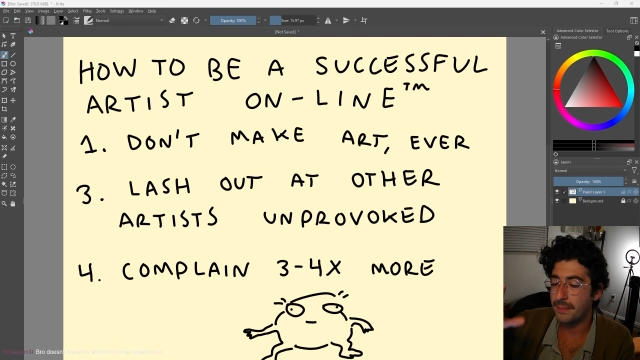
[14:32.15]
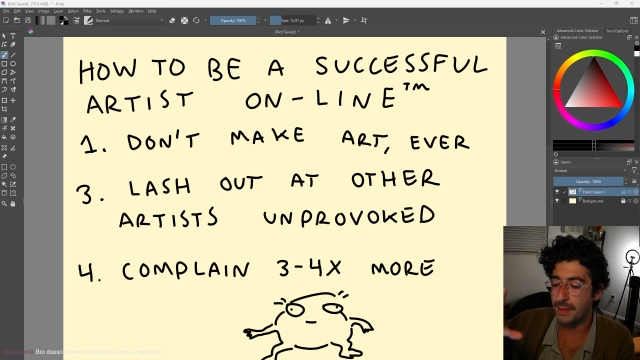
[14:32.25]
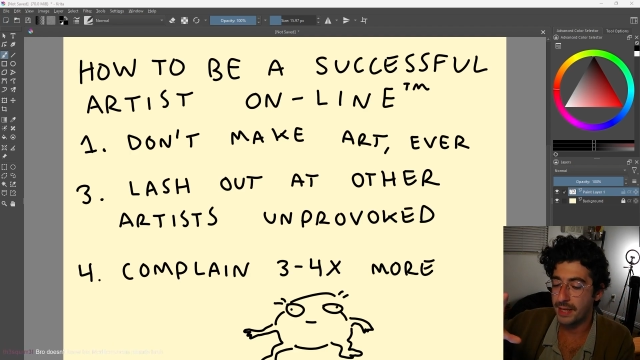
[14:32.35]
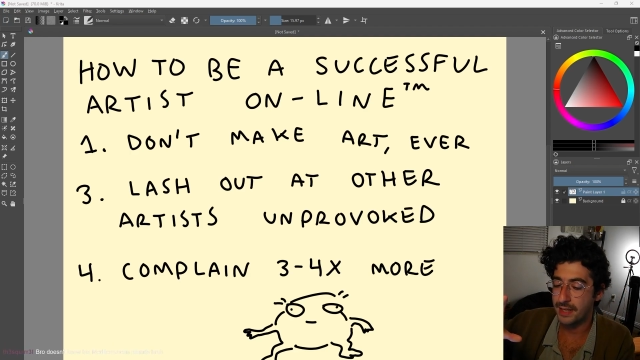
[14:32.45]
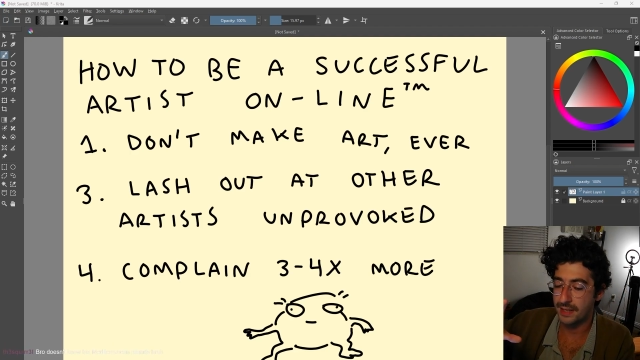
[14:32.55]

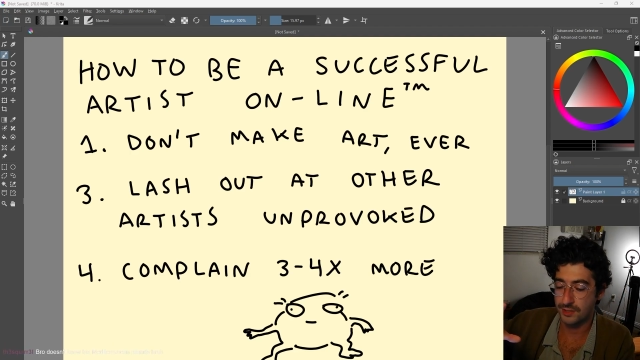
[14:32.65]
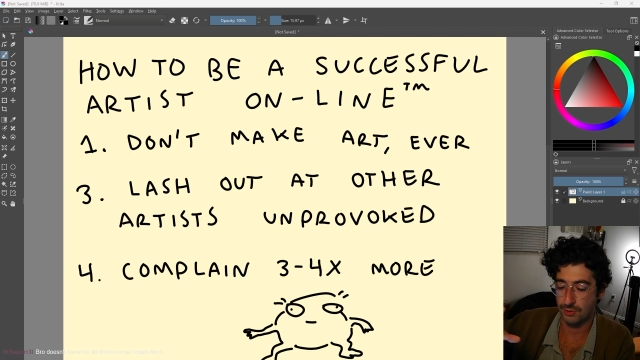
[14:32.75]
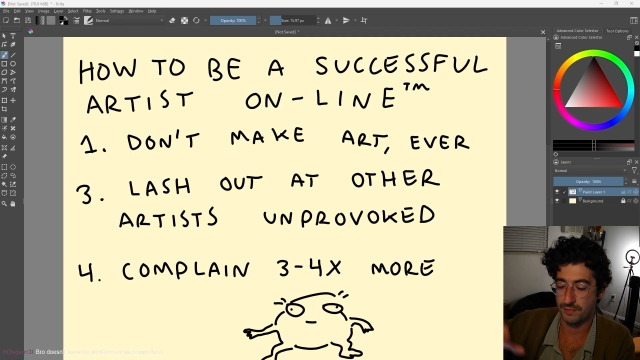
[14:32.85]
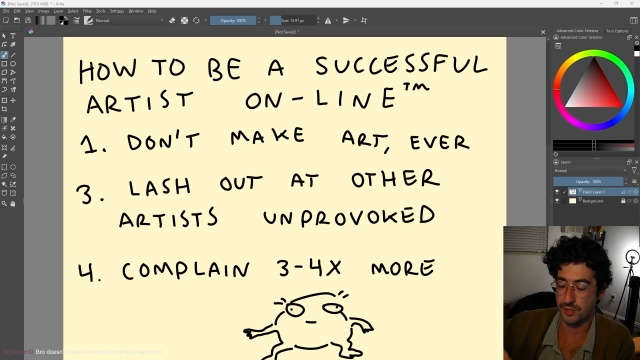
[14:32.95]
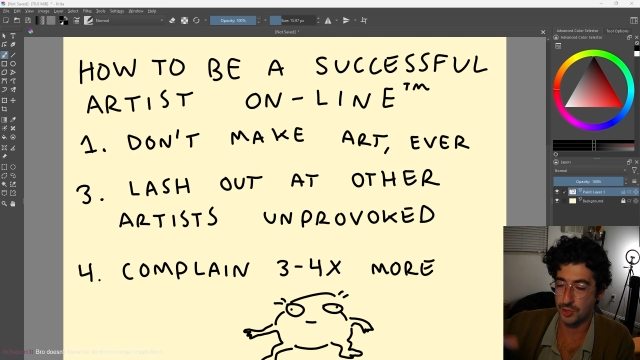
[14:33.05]
made and sort
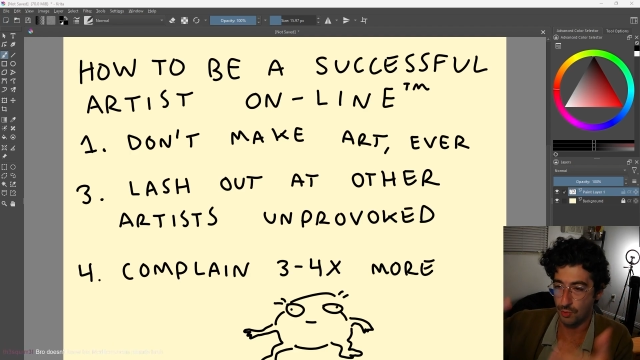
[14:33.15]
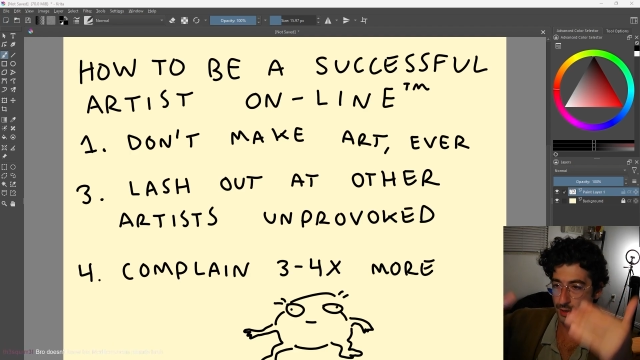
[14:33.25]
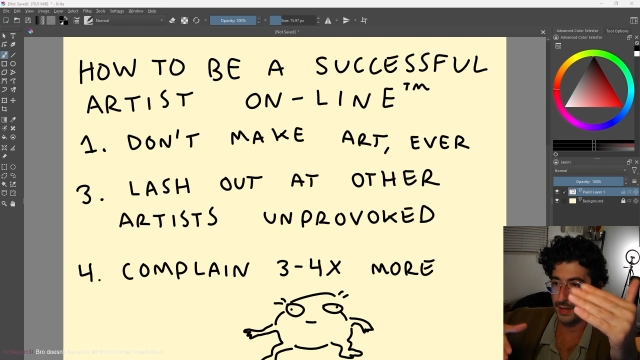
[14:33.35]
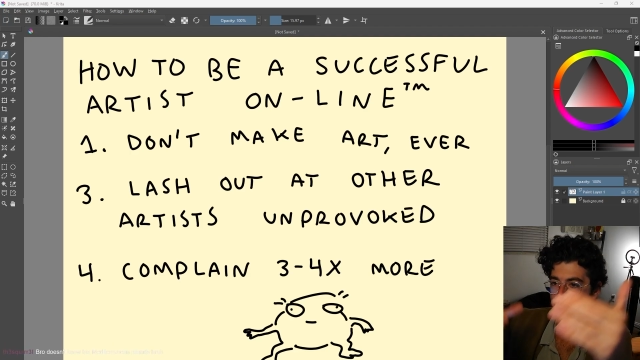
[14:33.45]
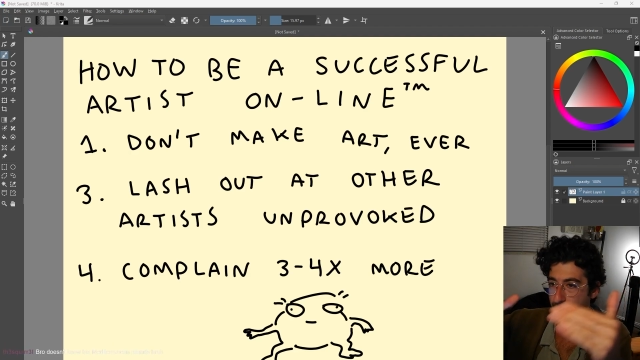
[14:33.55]
of sort
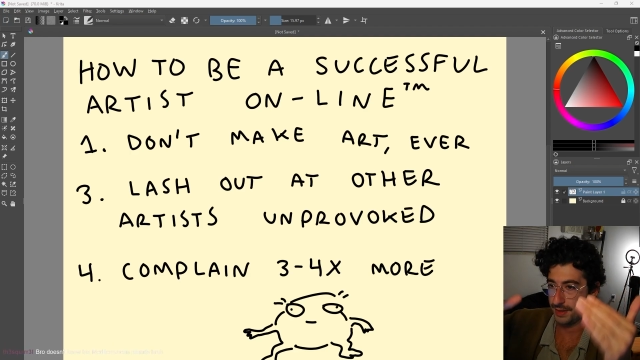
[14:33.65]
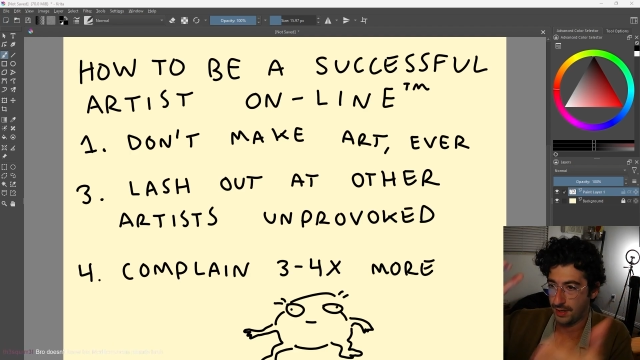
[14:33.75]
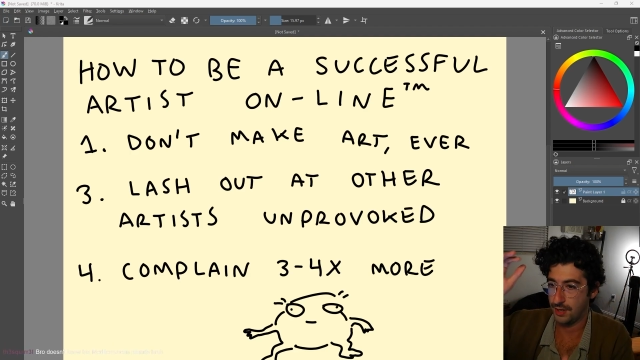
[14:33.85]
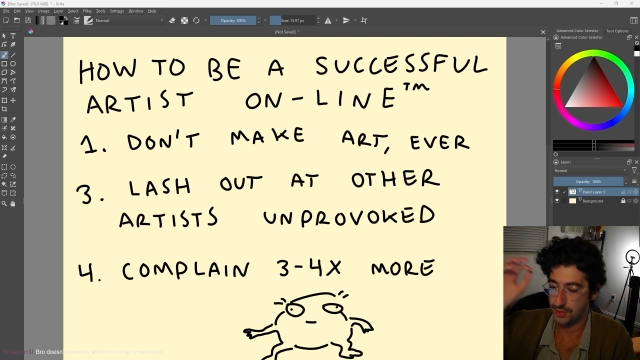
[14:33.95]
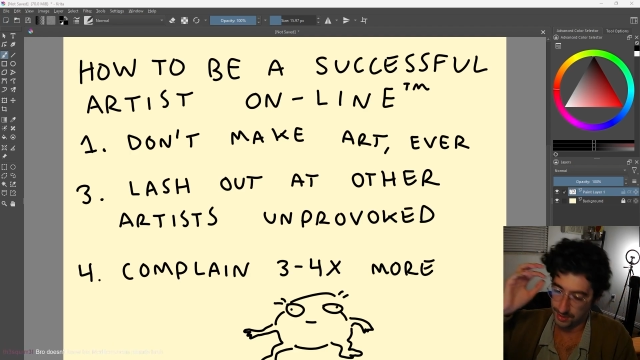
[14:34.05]
it by the
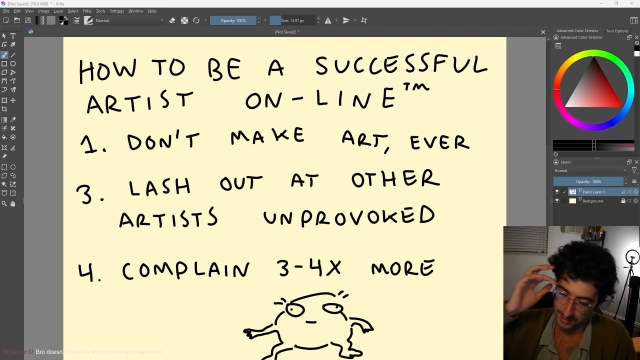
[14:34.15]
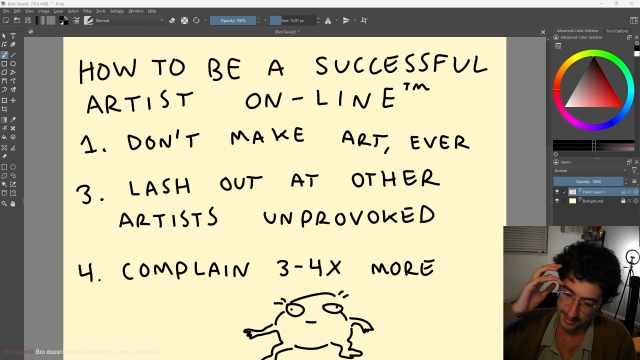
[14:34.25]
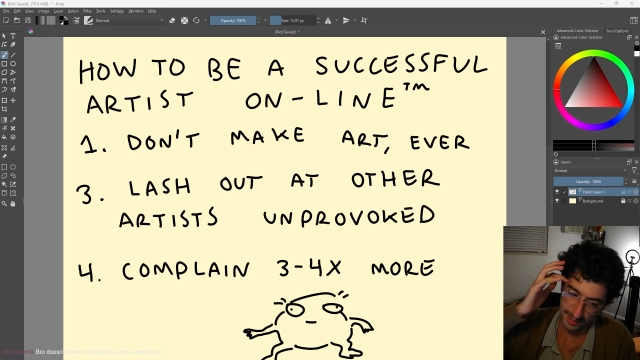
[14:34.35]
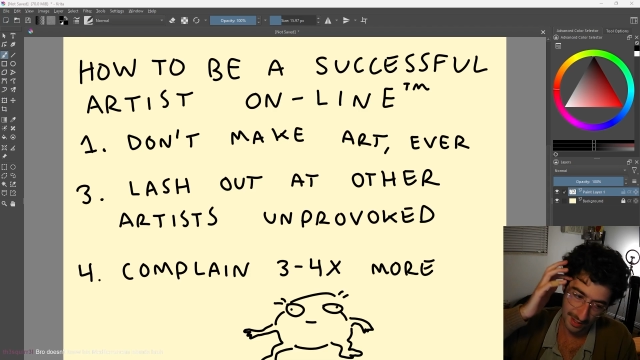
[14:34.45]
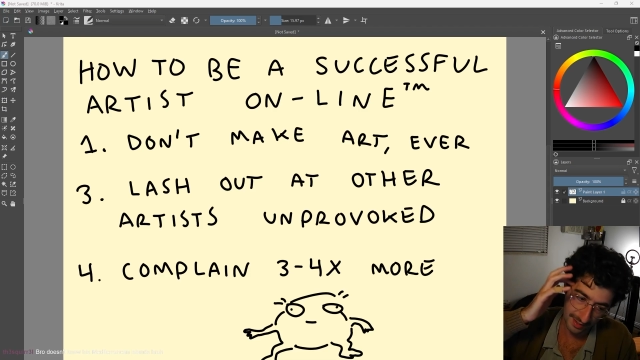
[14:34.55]
countries
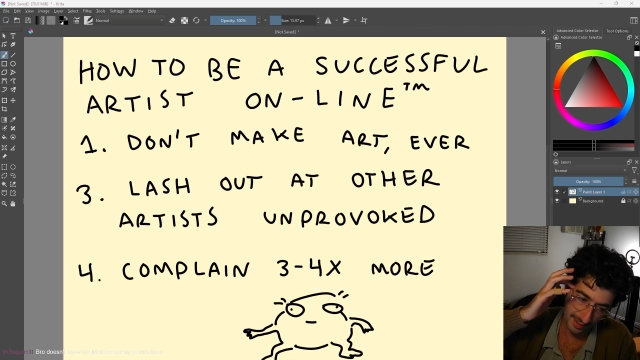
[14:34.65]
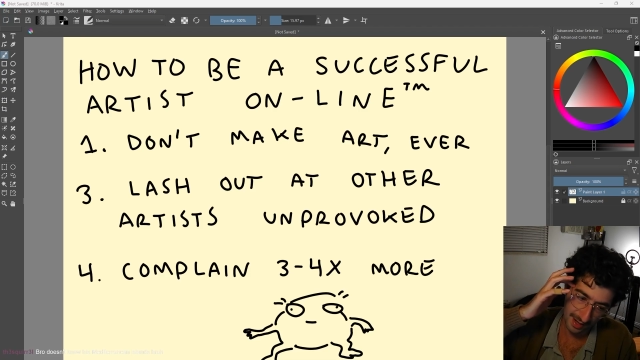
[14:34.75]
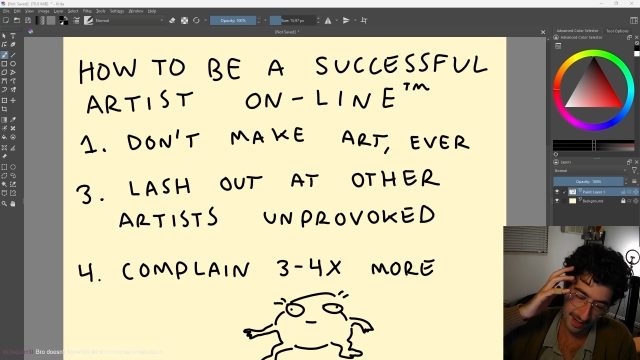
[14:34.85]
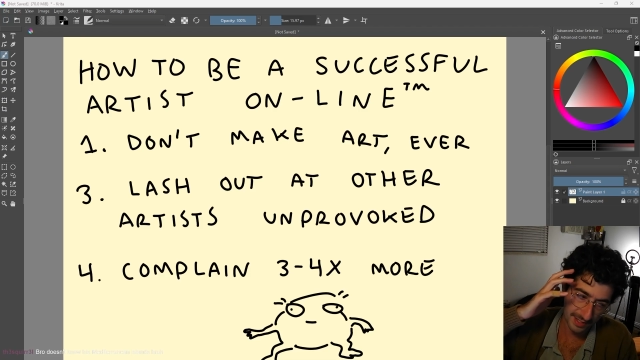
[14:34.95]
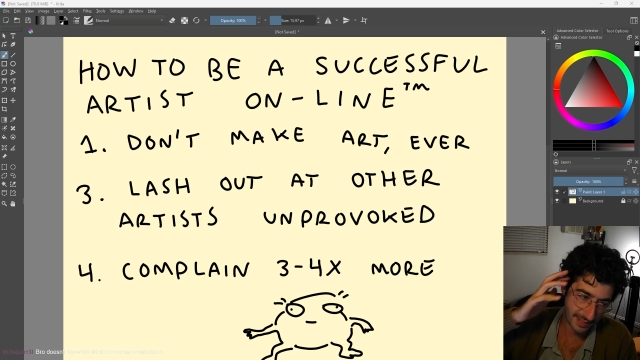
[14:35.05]
that I
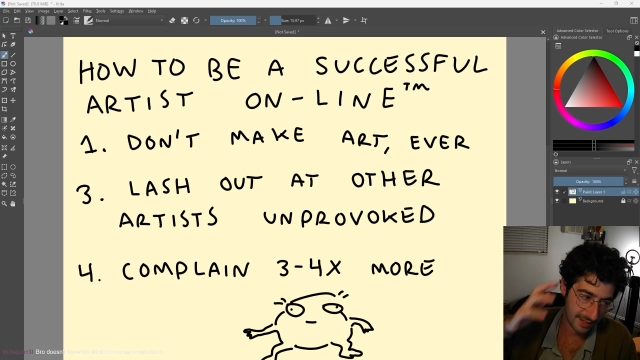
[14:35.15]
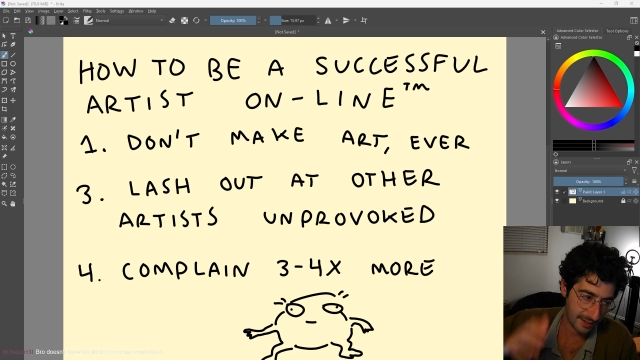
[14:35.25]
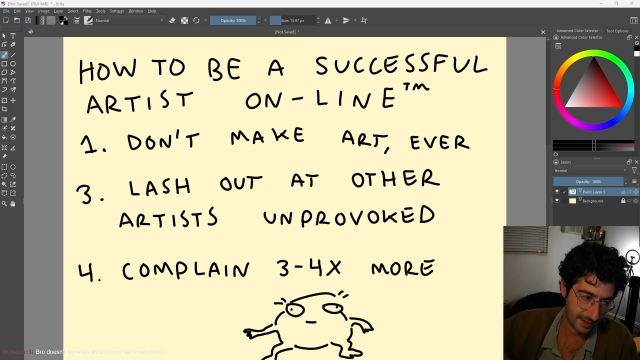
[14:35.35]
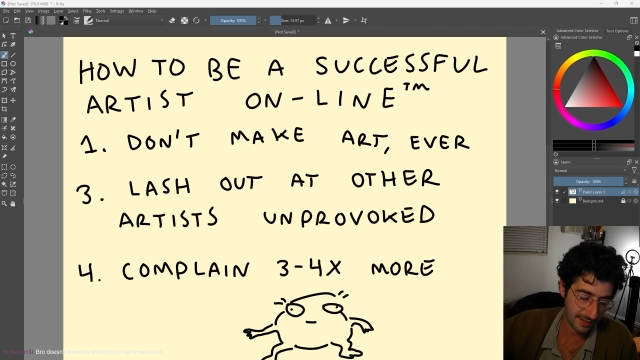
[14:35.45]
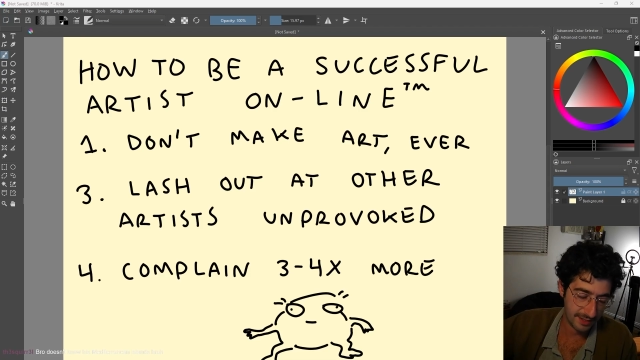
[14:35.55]
had sent
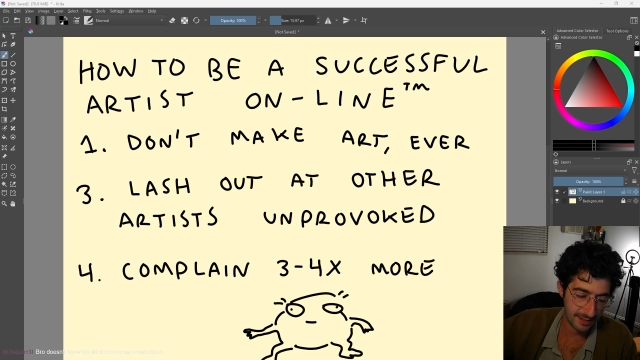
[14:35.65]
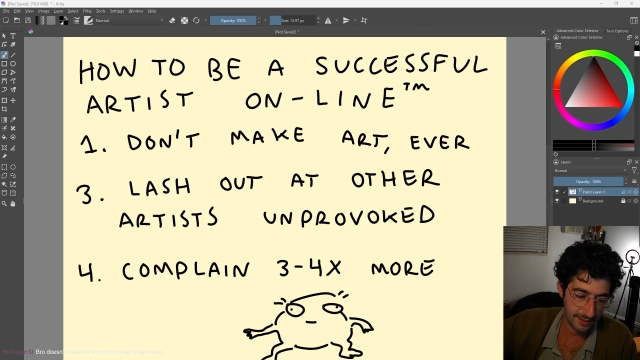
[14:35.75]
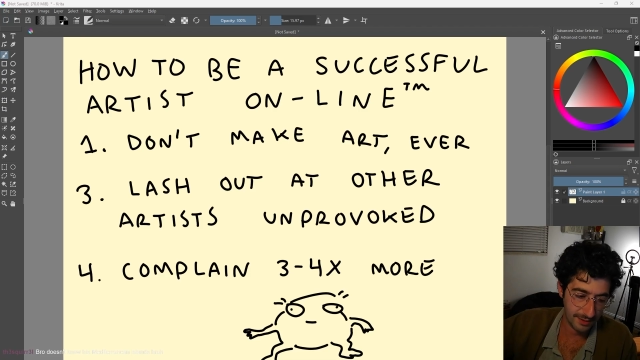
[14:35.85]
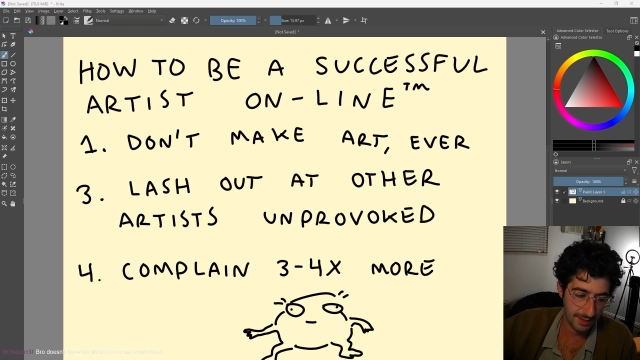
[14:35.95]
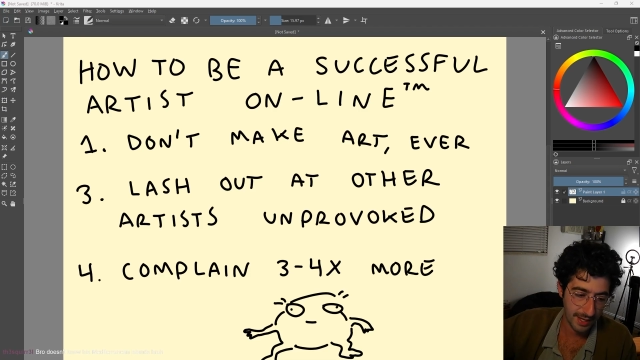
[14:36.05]
things
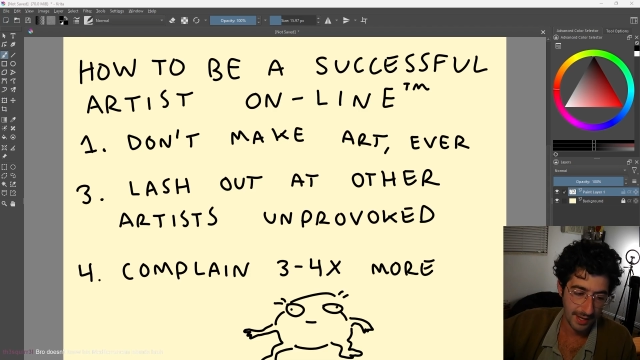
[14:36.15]
to.